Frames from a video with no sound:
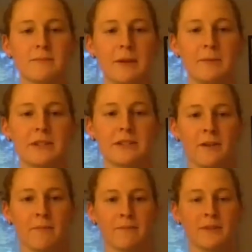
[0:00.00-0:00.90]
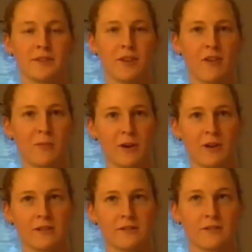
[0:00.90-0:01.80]
maybe
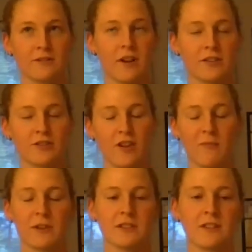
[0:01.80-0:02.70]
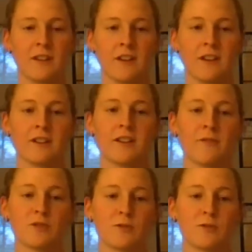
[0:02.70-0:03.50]
the college softballs in the conference